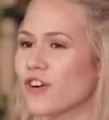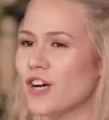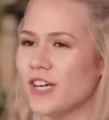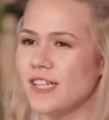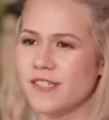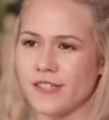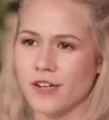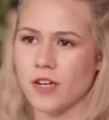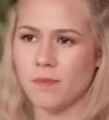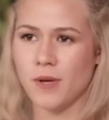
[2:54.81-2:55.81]
For honey
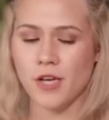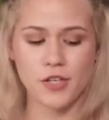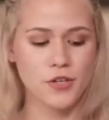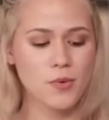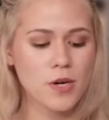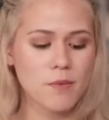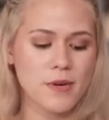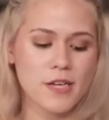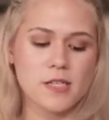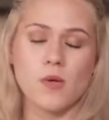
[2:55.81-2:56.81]
syrup, you want to
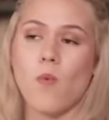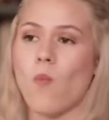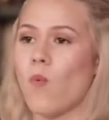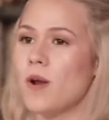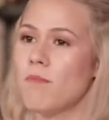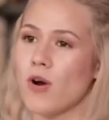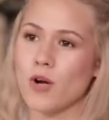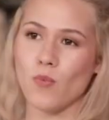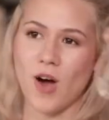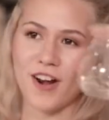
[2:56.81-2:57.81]
mix 1
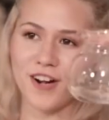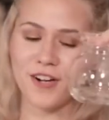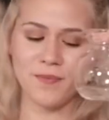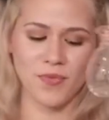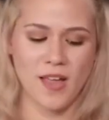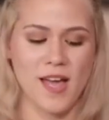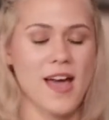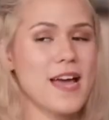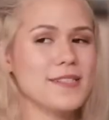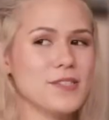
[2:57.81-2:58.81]
part water
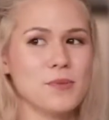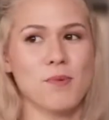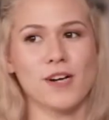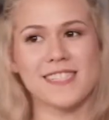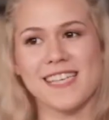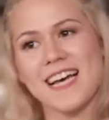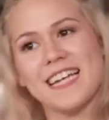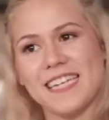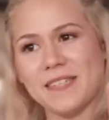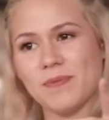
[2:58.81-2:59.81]
and 2 parts
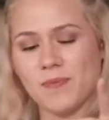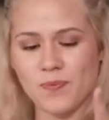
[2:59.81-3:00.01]
honey.